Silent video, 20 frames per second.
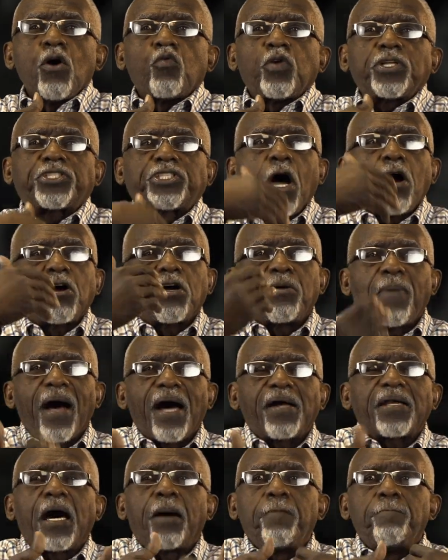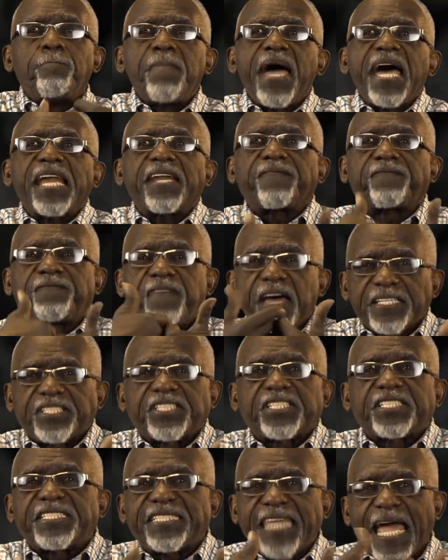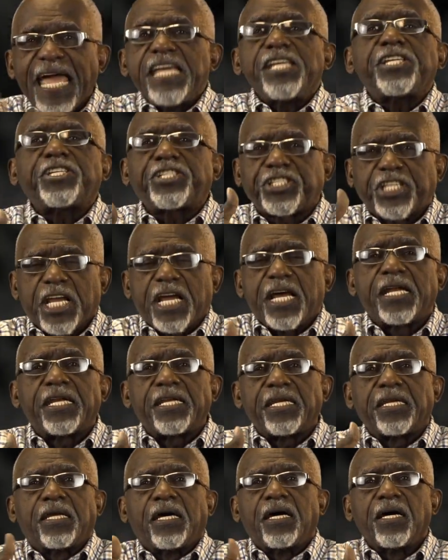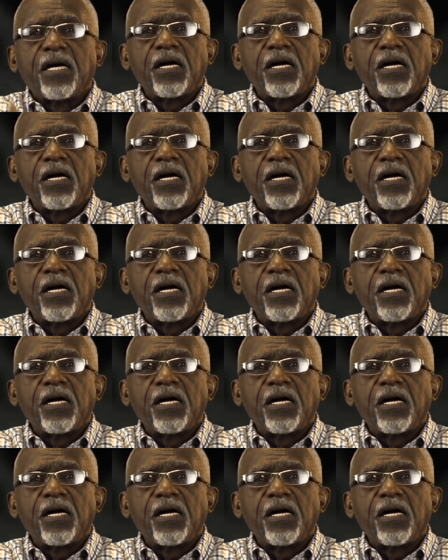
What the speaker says: we're talking about a manifestation